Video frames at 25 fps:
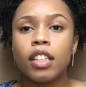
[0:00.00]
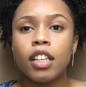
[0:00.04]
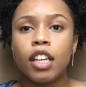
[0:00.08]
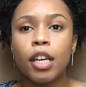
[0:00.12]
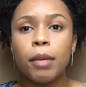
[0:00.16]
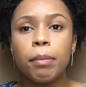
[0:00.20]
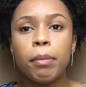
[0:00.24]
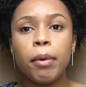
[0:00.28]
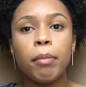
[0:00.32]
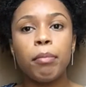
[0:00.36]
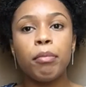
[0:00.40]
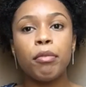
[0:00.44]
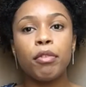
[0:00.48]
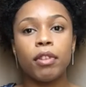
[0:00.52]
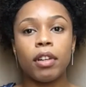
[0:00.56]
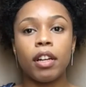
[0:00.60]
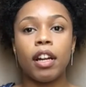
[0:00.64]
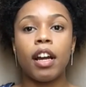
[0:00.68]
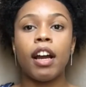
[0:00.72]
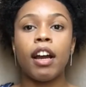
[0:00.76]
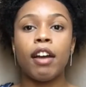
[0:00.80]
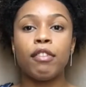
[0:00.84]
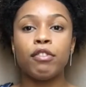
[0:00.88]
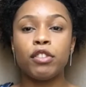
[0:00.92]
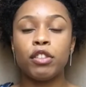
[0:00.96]
keep up with what
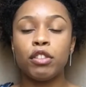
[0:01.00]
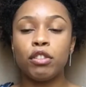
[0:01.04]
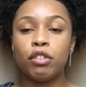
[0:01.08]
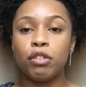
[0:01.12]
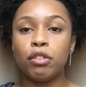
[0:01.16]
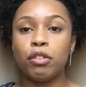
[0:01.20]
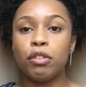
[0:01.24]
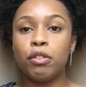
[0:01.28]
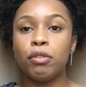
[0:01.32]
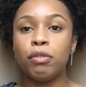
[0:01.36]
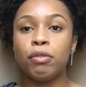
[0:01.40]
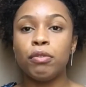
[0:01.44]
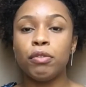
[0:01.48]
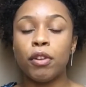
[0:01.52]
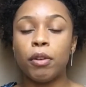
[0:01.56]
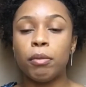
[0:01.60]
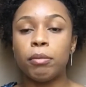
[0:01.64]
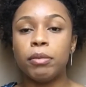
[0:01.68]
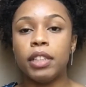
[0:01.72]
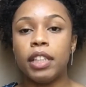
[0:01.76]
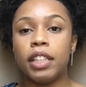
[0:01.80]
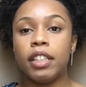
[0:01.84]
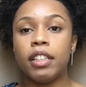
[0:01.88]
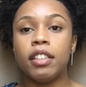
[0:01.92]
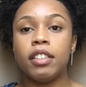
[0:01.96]
I have to do
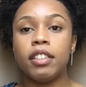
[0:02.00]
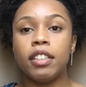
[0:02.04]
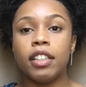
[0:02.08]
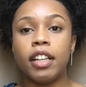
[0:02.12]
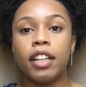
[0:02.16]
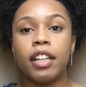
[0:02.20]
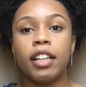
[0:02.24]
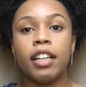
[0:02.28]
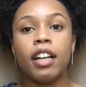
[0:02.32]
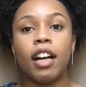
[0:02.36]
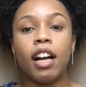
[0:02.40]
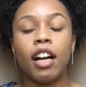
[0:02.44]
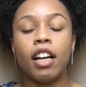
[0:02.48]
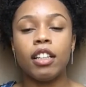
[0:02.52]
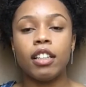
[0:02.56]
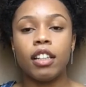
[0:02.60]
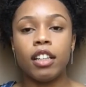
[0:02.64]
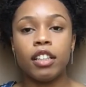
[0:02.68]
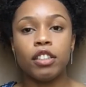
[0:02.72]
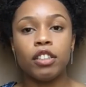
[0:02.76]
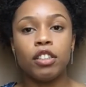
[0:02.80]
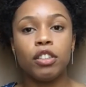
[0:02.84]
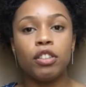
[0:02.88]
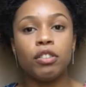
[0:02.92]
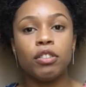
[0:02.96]
from day to day, I
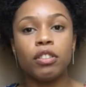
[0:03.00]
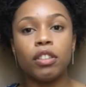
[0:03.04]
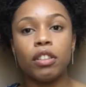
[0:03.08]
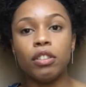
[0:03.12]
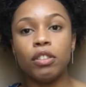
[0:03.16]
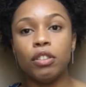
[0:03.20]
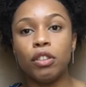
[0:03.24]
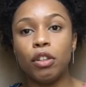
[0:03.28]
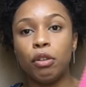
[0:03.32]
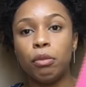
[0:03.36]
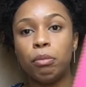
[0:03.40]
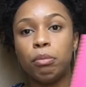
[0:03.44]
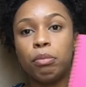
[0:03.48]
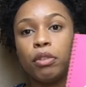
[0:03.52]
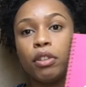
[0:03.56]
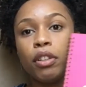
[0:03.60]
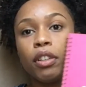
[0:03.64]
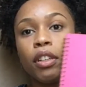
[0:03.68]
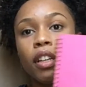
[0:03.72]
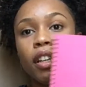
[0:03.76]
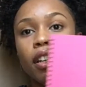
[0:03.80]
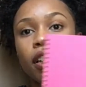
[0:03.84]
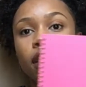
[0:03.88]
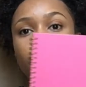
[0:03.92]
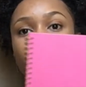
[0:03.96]
like to use a
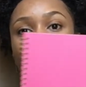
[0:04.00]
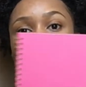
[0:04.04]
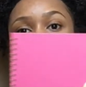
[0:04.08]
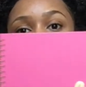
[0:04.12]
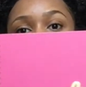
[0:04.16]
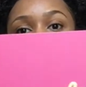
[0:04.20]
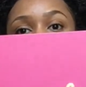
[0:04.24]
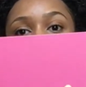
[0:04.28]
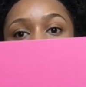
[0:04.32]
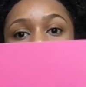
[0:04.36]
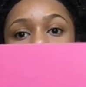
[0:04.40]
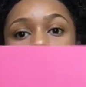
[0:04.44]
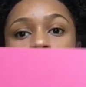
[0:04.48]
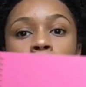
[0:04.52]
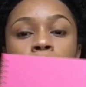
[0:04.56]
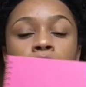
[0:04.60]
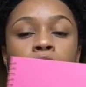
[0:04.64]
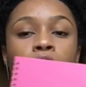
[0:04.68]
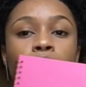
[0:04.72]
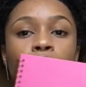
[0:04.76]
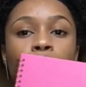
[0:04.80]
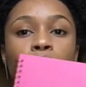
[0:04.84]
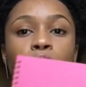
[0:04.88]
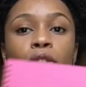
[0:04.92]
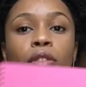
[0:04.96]
notebook, and I just write my
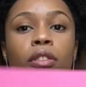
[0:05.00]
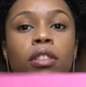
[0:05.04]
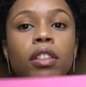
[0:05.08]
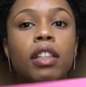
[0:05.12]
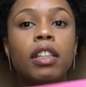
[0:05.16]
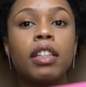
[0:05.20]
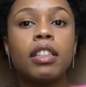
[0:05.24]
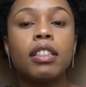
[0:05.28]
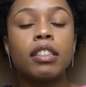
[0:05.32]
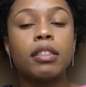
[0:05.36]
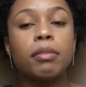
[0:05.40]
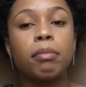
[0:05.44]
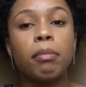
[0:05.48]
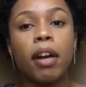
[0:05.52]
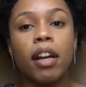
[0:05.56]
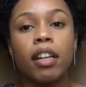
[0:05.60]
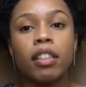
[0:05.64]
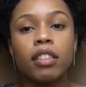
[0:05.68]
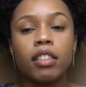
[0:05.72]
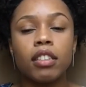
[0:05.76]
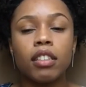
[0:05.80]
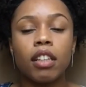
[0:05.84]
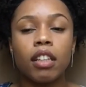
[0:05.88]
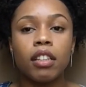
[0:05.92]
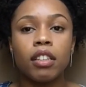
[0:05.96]
to-do list,
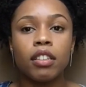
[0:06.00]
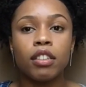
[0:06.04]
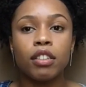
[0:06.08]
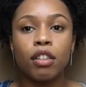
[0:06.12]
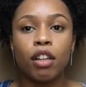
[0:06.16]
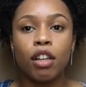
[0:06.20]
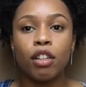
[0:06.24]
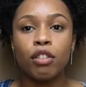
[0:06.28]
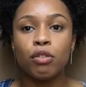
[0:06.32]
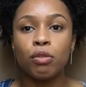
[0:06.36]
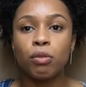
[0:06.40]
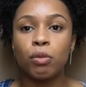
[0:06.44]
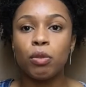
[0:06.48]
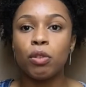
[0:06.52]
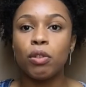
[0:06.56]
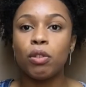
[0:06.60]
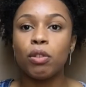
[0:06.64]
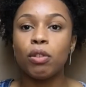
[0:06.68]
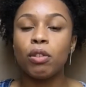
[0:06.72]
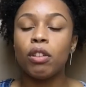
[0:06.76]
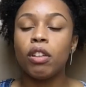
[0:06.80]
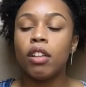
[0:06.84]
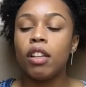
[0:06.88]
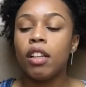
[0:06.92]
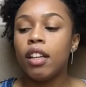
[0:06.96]
my study
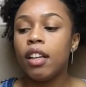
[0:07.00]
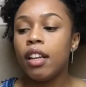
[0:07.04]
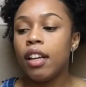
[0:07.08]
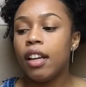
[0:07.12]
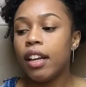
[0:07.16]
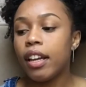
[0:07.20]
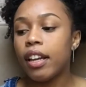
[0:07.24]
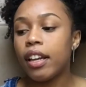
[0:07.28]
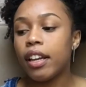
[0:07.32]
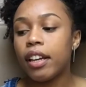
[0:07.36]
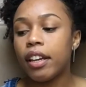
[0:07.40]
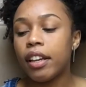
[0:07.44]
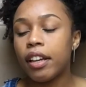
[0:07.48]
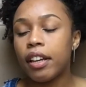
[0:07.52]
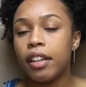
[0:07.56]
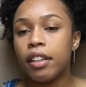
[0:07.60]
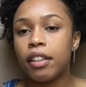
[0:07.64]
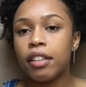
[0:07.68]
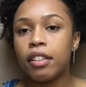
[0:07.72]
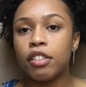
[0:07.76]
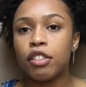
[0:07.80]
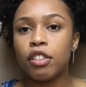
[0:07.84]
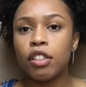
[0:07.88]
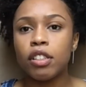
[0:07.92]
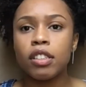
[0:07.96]
schedule,
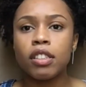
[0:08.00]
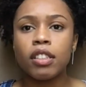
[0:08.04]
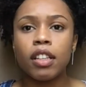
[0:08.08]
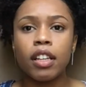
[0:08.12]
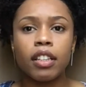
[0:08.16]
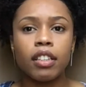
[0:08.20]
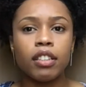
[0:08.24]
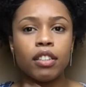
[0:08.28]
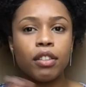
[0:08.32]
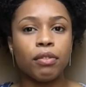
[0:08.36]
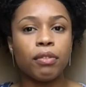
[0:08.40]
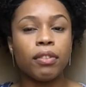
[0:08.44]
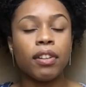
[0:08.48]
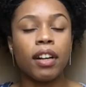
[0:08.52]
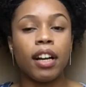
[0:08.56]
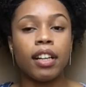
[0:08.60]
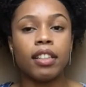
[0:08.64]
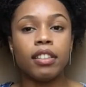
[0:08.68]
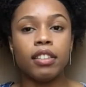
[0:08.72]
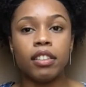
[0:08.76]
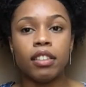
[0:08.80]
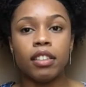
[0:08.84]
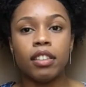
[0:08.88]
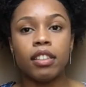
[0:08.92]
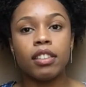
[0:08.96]
and just like different
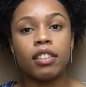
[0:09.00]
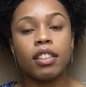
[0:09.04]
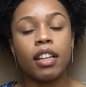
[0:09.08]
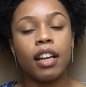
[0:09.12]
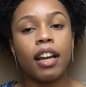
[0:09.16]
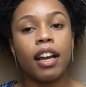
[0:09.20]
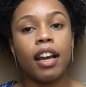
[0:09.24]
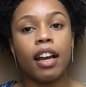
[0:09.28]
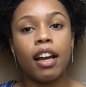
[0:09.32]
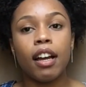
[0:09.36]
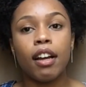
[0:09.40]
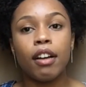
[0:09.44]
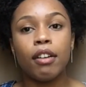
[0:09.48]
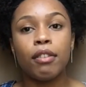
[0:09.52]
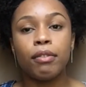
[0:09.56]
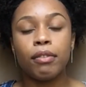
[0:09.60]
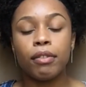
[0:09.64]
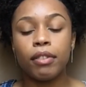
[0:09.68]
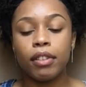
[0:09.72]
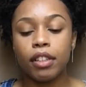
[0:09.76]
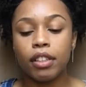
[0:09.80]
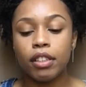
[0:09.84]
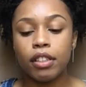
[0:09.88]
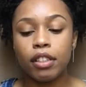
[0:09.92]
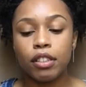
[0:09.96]
ideas I have
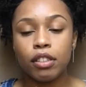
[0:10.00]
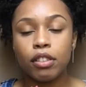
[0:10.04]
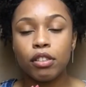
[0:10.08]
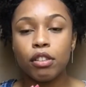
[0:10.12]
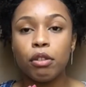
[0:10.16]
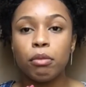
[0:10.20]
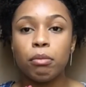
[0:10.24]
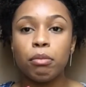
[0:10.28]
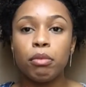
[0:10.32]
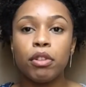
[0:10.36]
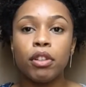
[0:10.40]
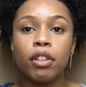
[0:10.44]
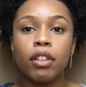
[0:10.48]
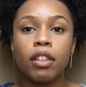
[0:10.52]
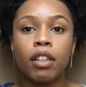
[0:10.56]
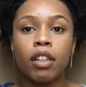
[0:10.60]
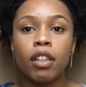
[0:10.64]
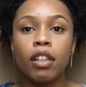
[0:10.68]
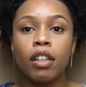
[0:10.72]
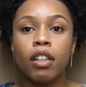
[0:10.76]
in this notebook.